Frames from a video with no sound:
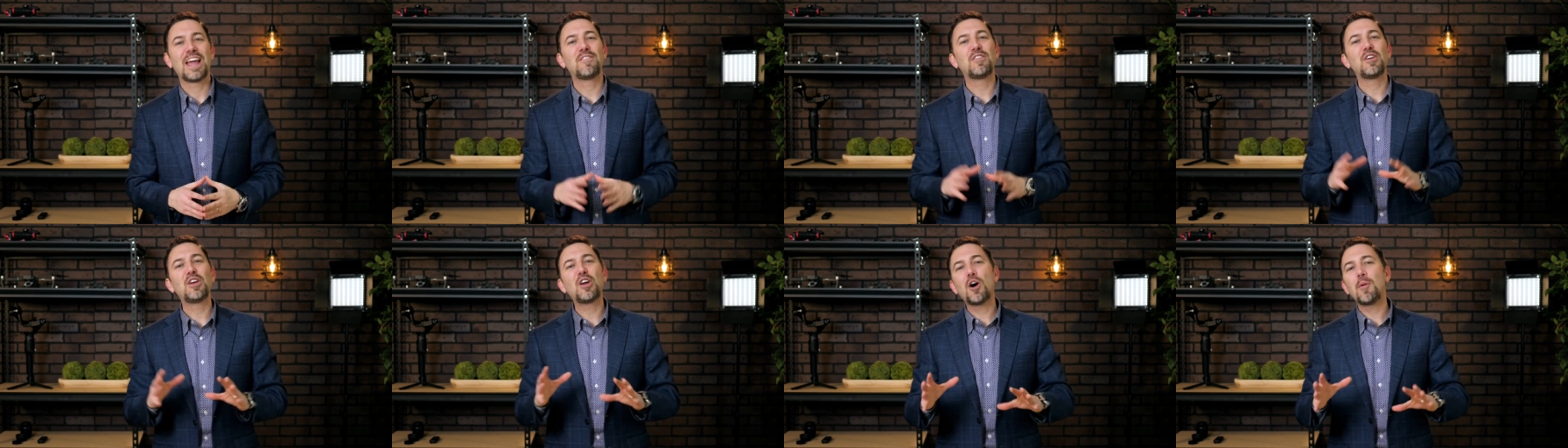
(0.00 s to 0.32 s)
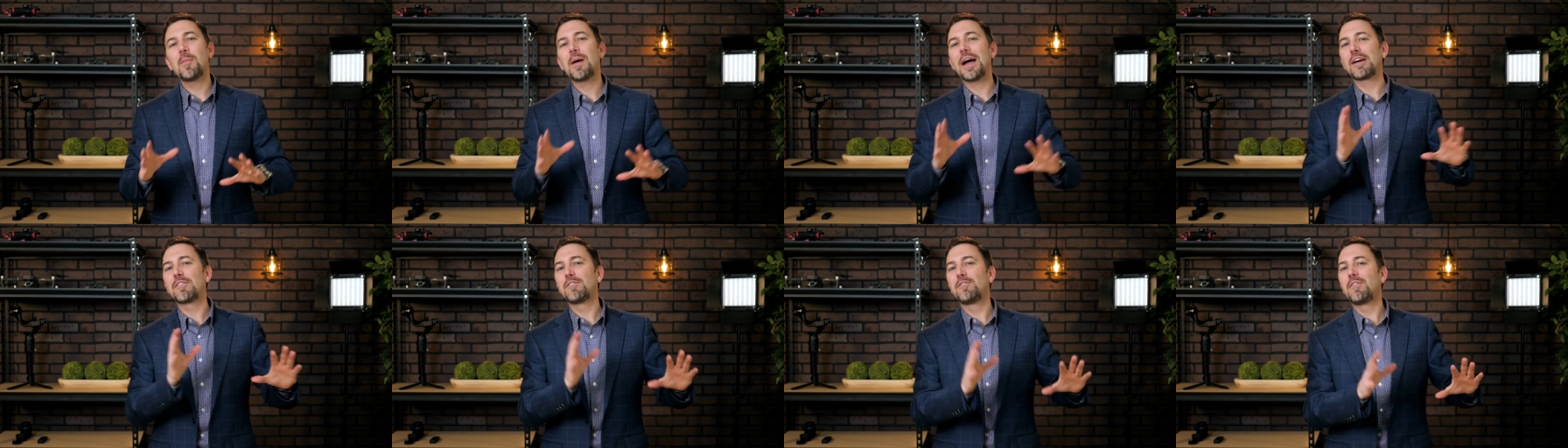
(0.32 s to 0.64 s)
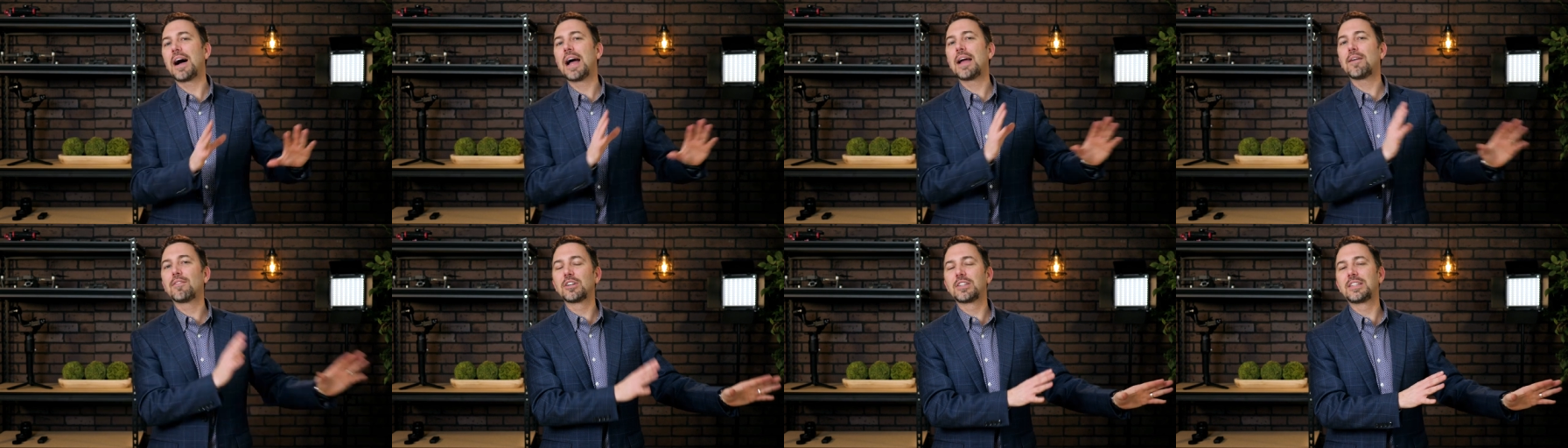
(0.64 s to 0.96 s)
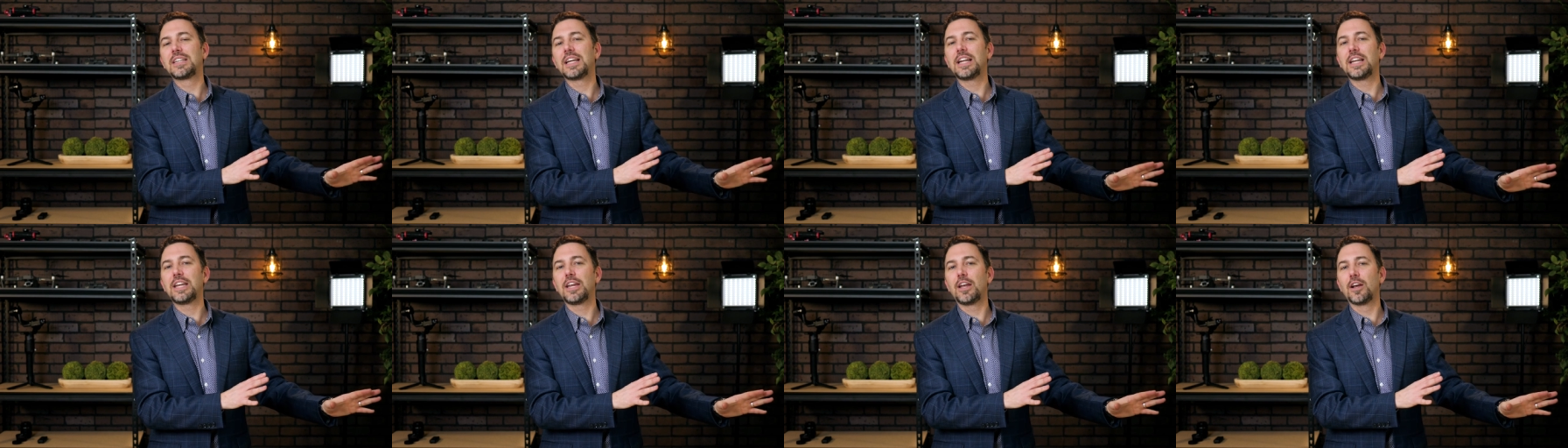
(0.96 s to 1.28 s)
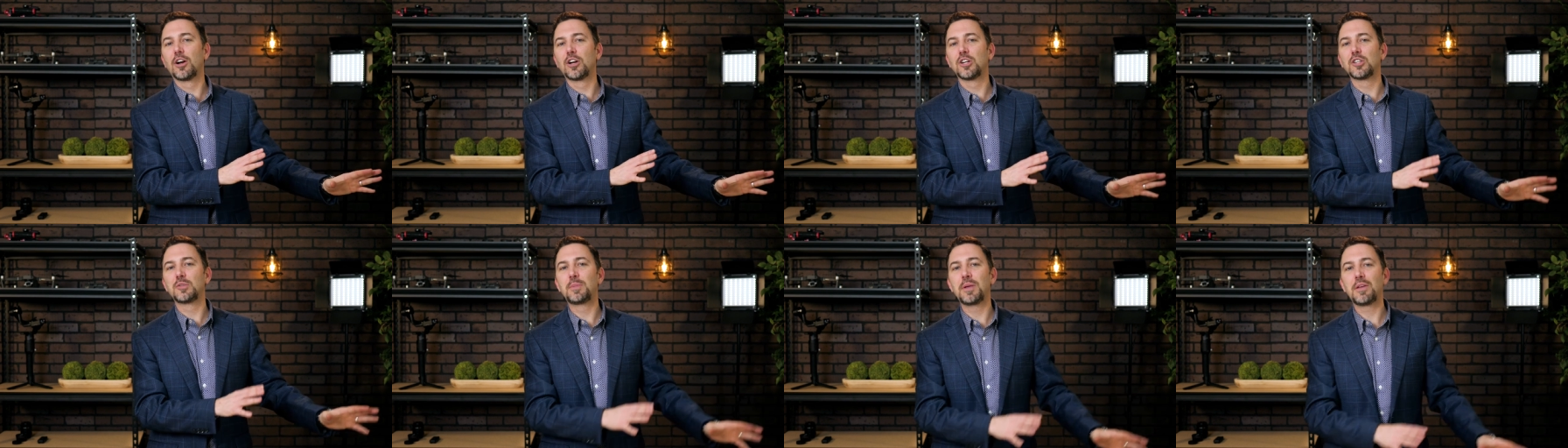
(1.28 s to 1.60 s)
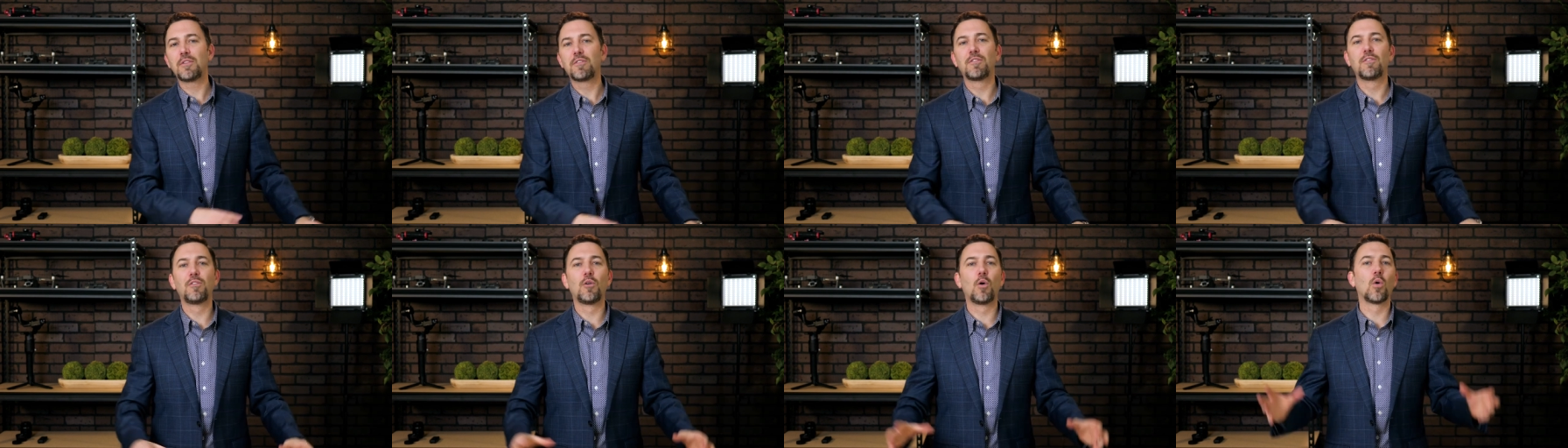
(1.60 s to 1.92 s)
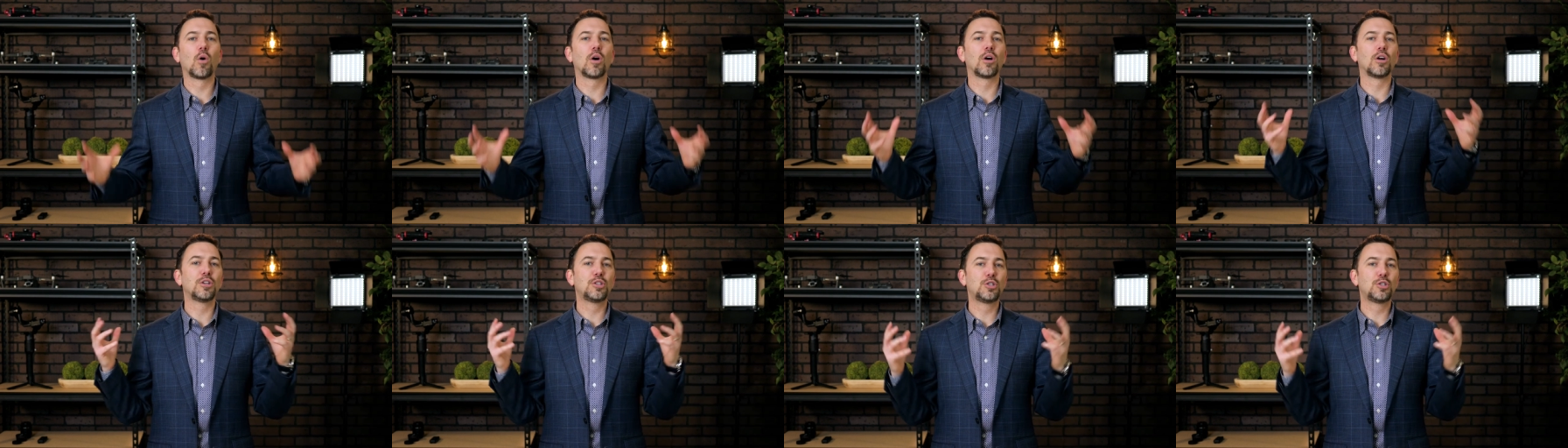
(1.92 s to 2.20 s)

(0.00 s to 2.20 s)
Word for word: If you go back five or 10 years before